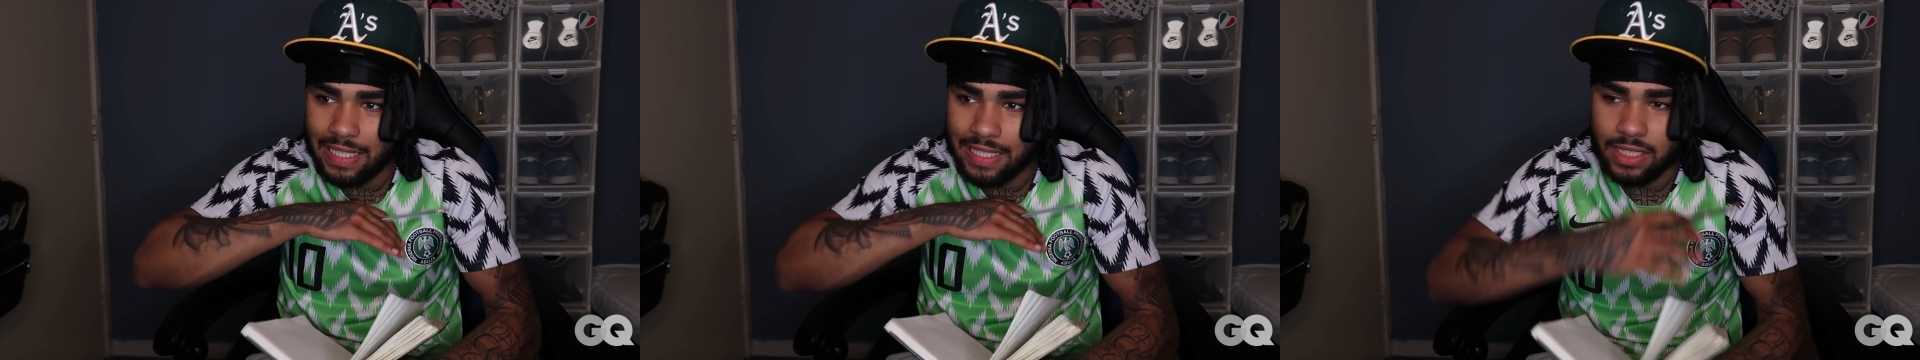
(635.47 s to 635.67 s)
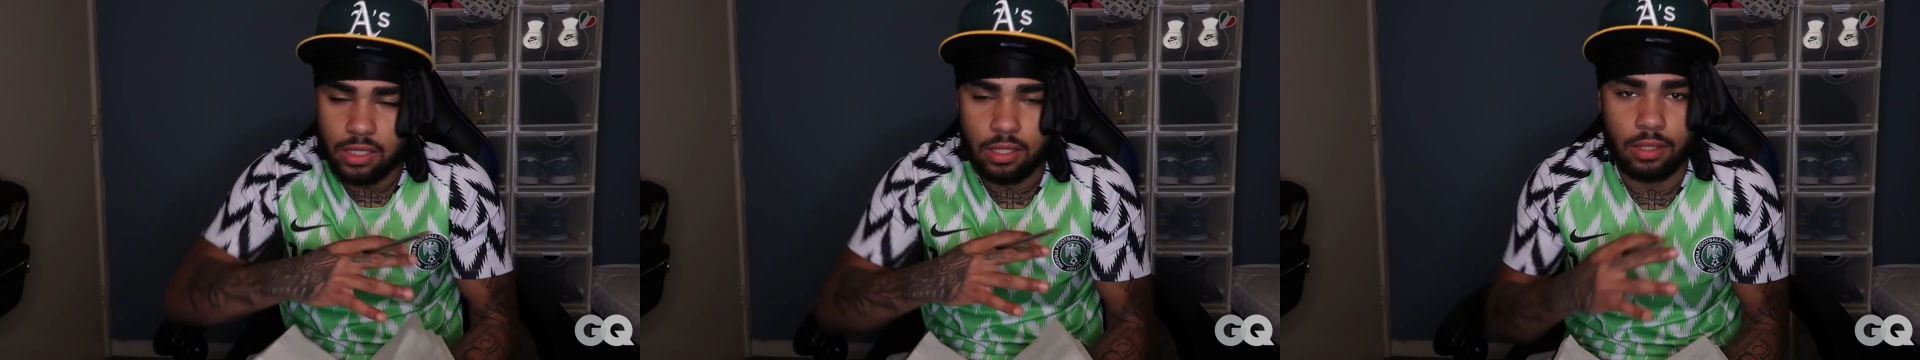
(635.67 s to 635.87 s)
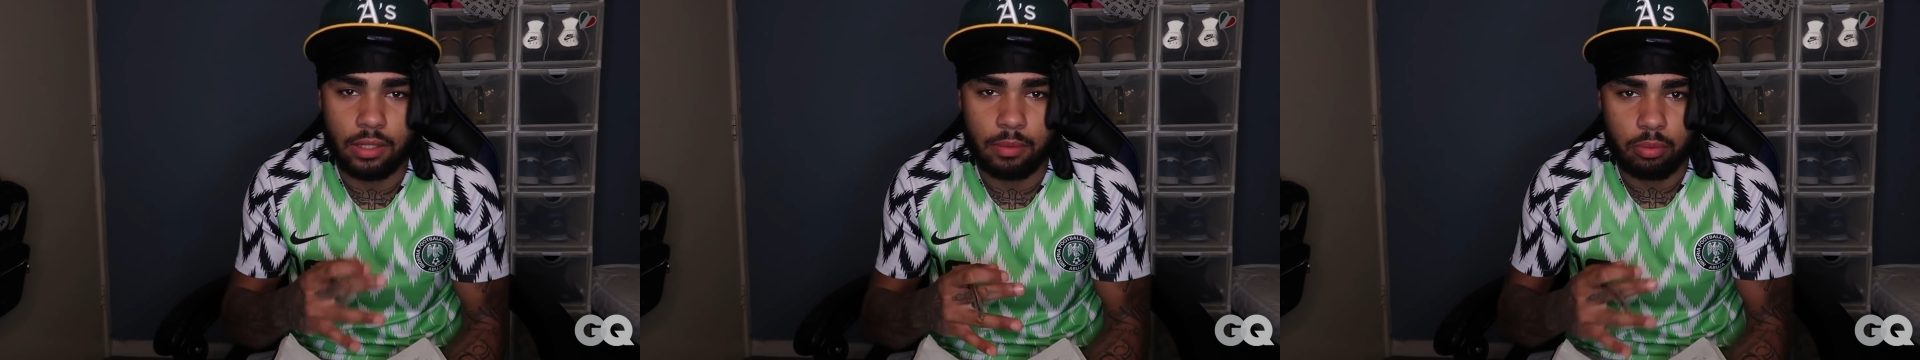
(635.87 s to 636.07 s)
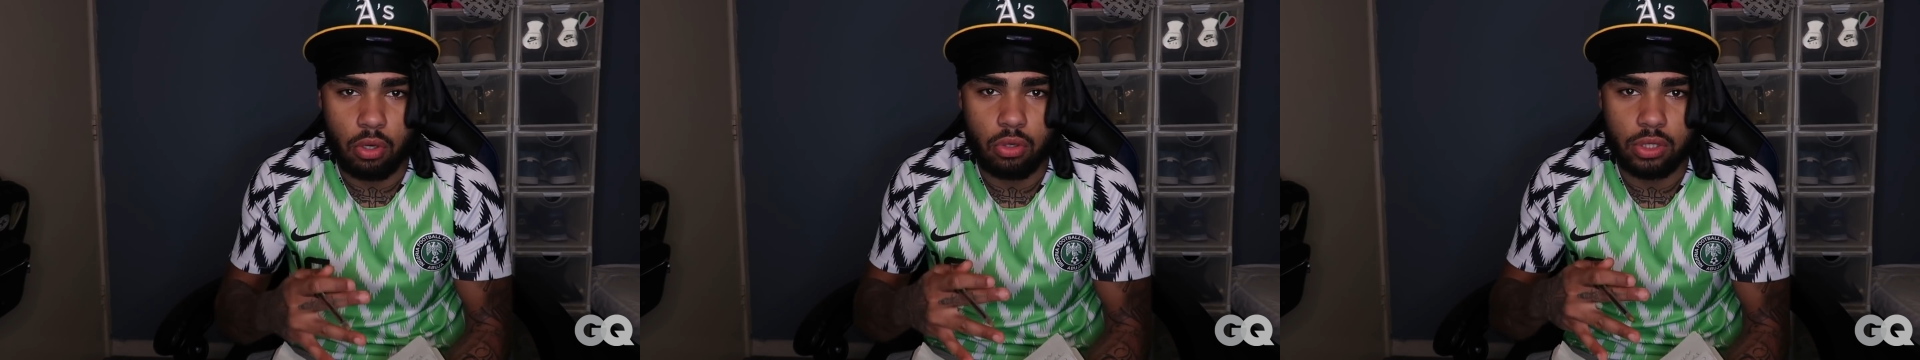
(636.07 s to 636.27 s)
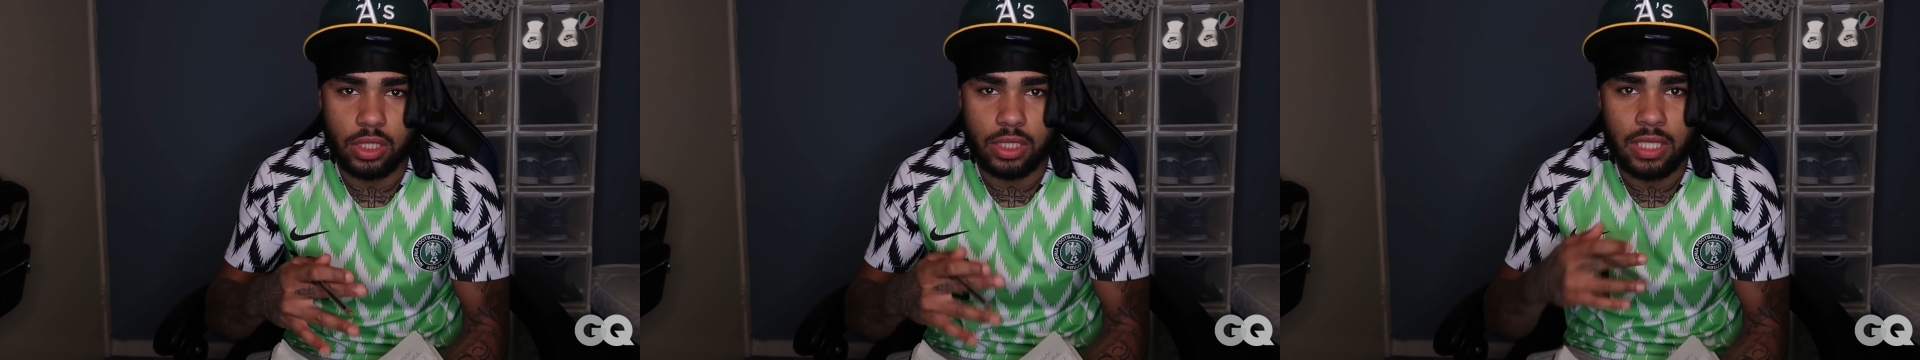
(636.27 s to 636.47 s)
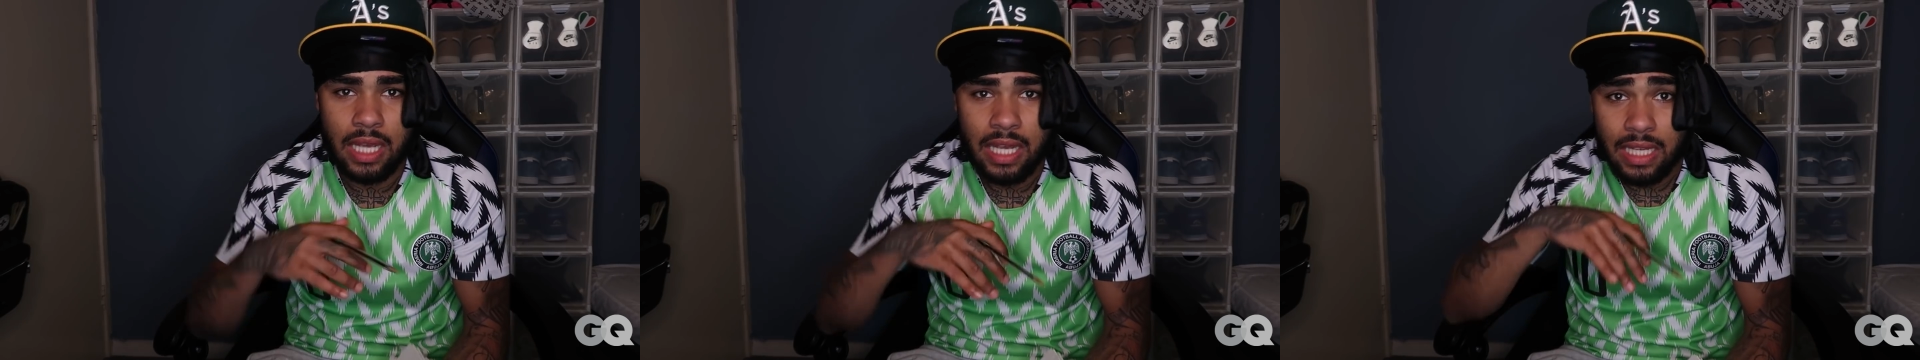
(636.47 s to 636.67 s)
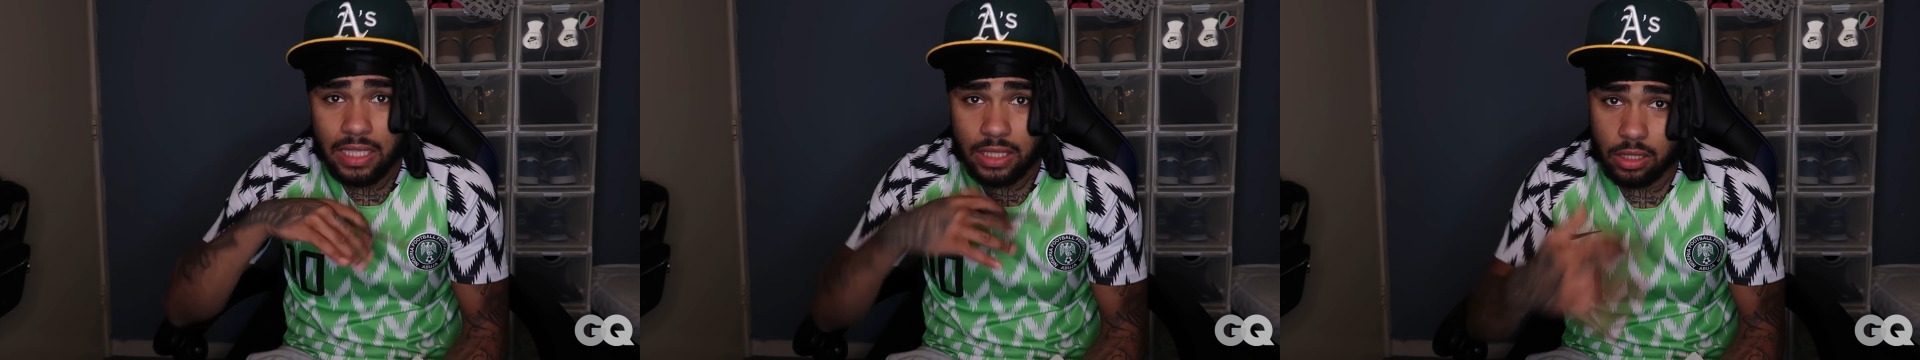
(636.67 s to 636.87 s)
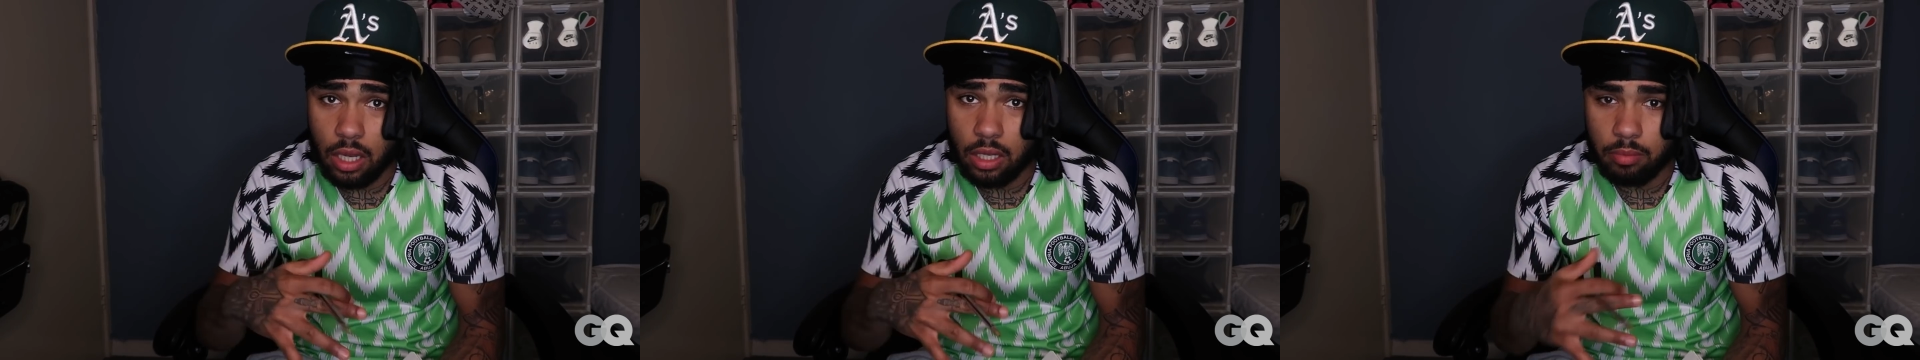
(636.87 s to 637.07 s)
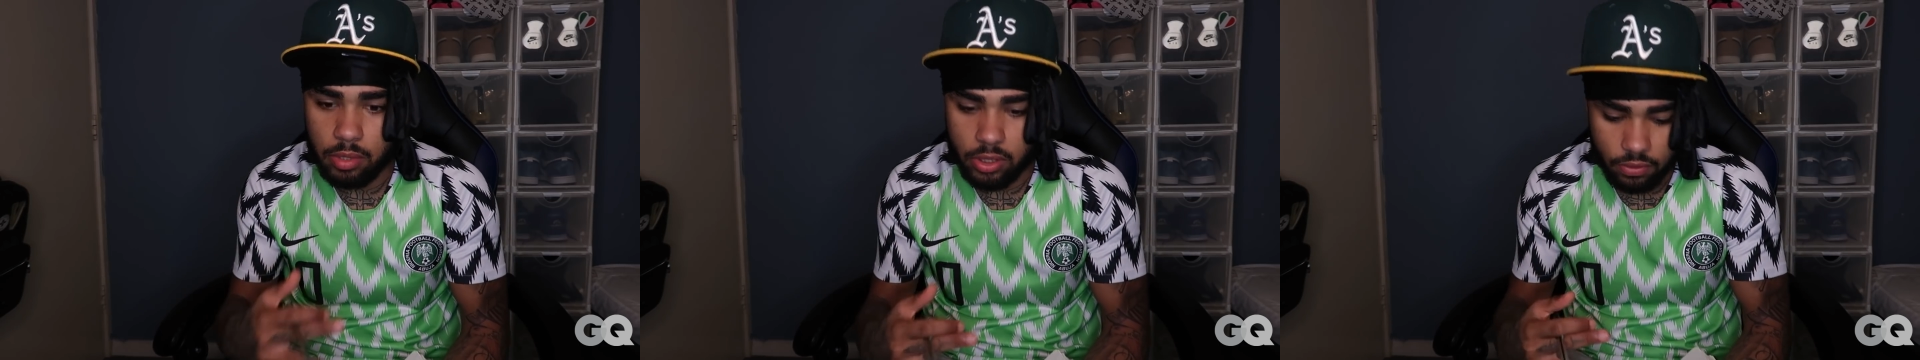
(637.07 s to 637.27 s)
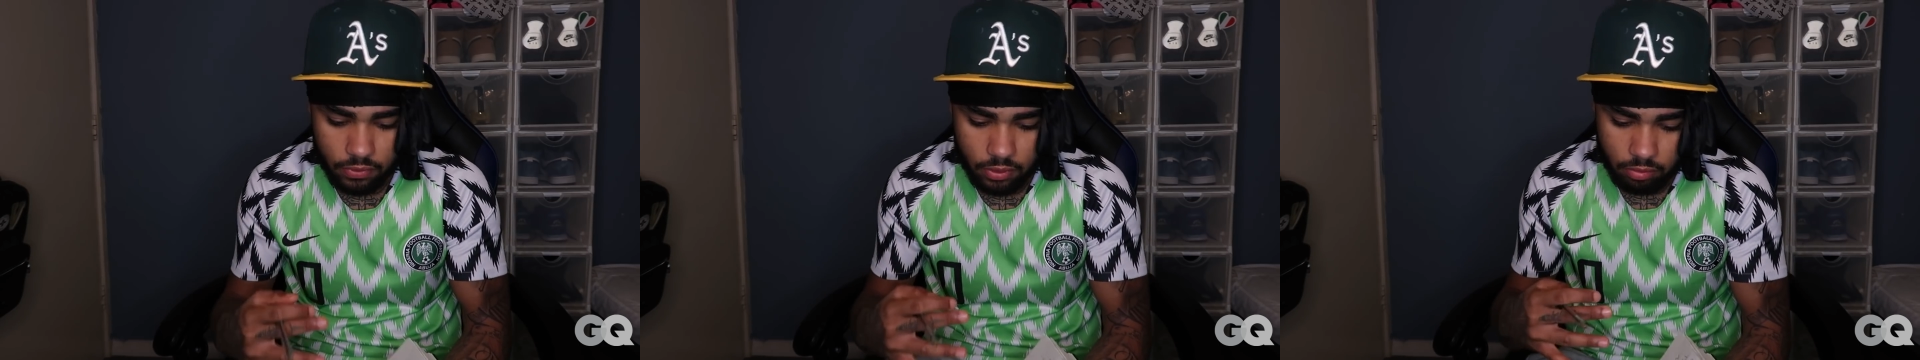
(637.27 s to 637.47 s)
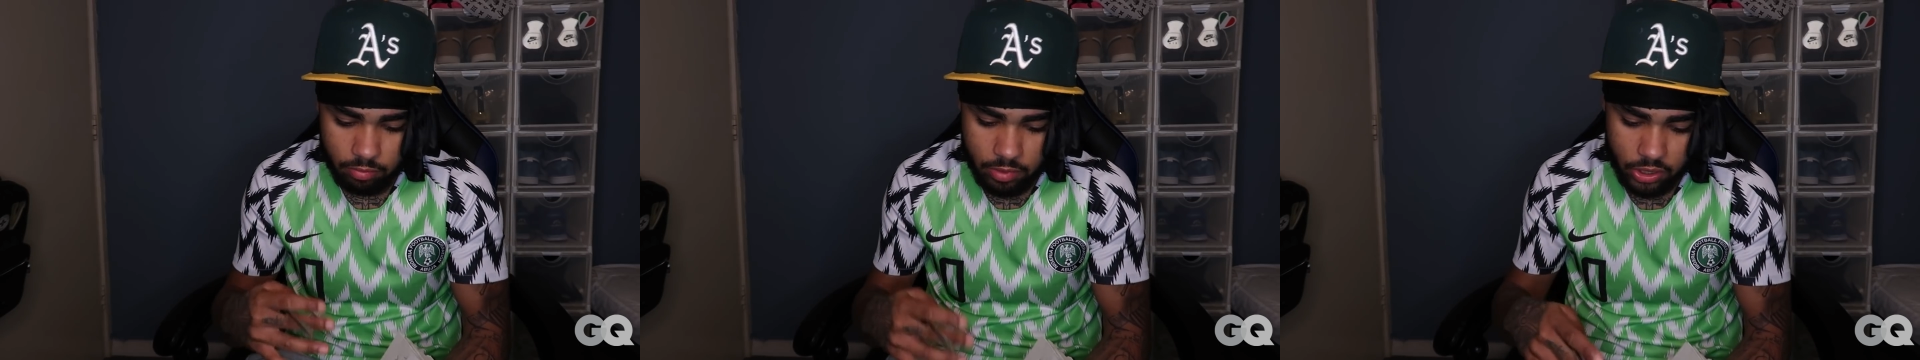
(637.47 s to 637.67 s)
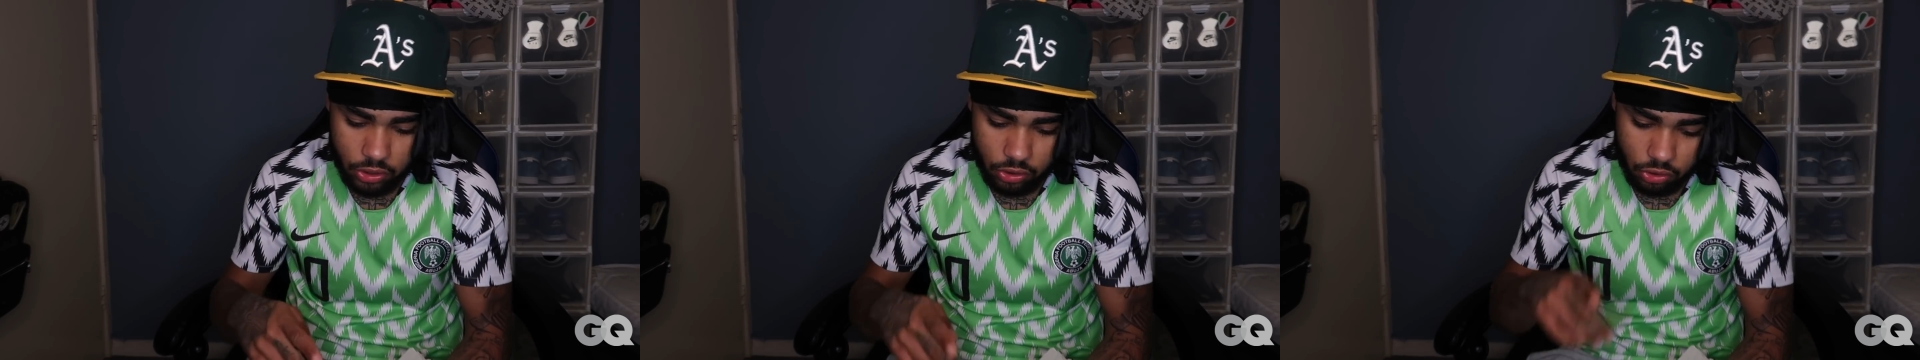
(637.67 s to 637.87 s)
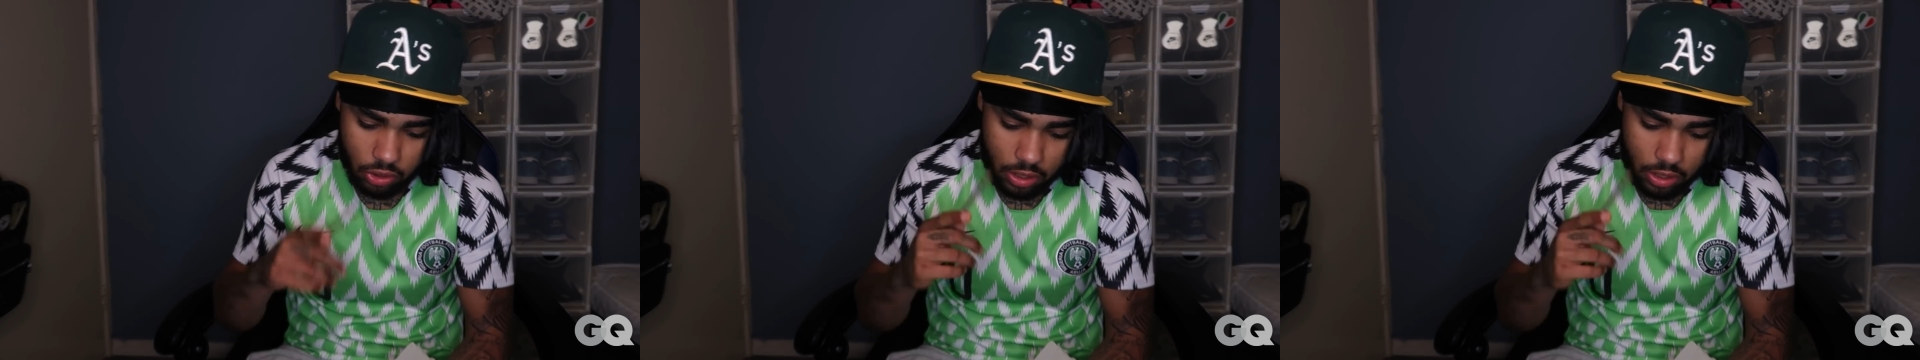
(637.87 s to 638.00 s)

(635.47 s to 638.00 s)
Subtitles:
instantly process certain bits of information.